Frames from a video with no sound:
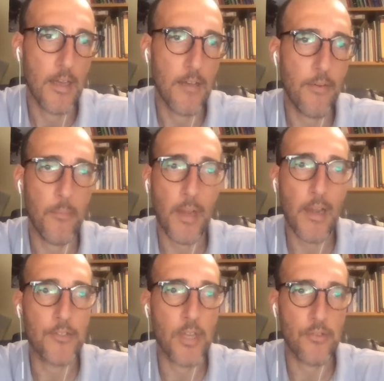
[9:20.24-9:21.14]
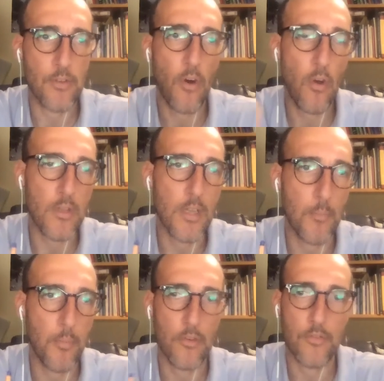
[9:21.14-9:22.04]
familiar gesture of holding a
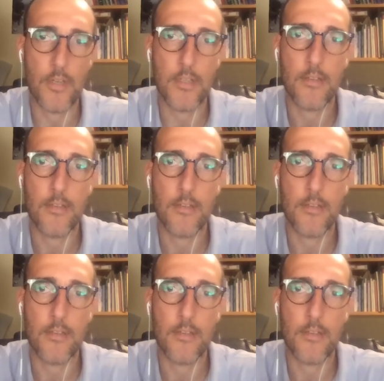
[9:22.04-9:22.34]
portrait